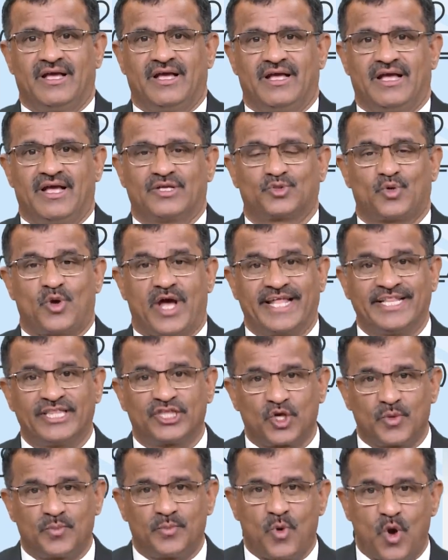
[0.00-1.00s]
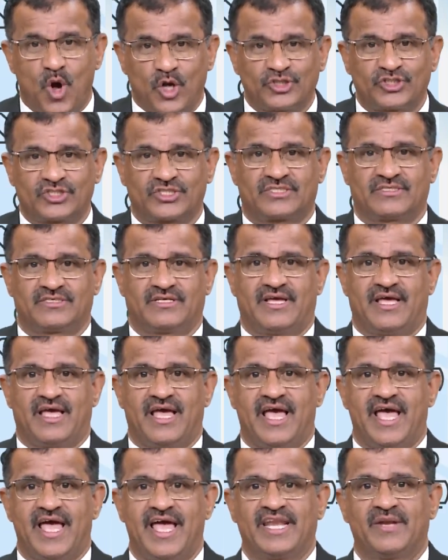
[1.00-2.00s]
So anthropos
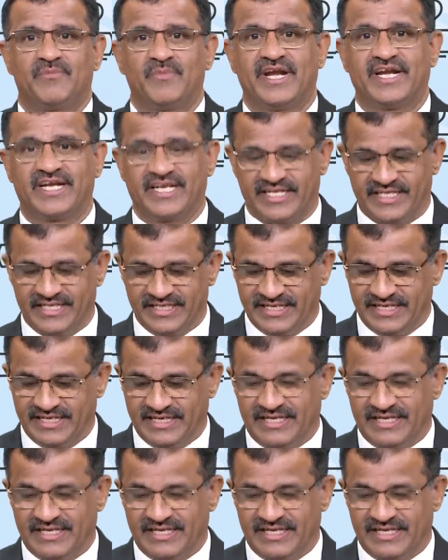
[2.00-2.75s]
and metry,